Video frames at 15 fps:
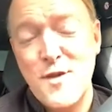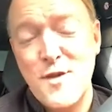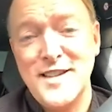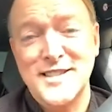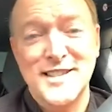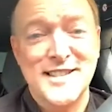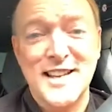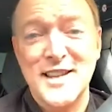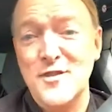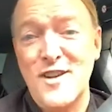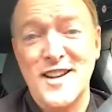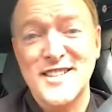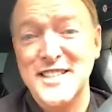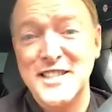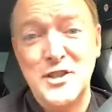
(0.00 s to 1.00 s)
US is that
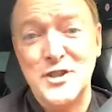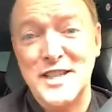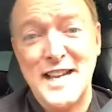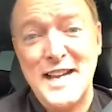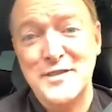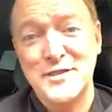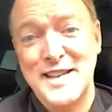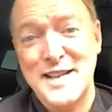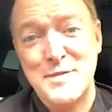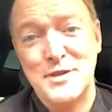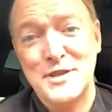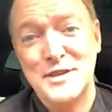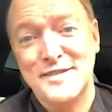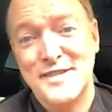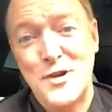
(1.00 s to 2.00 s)
you're actually not allowed to gamble